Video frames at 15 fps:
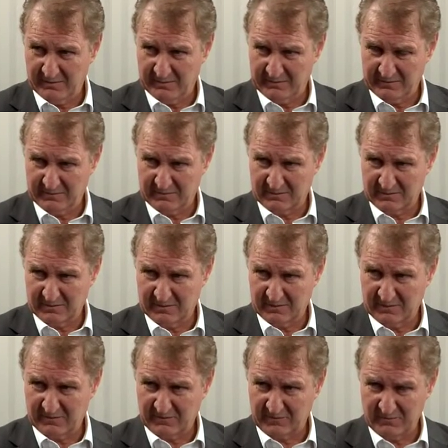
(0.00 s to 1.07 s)
Is it
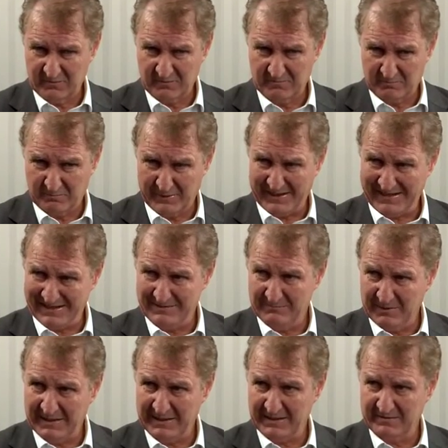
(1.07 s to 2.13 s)
so badly
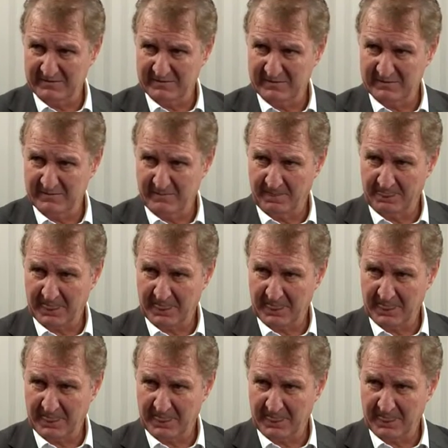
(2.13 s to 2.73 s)
managed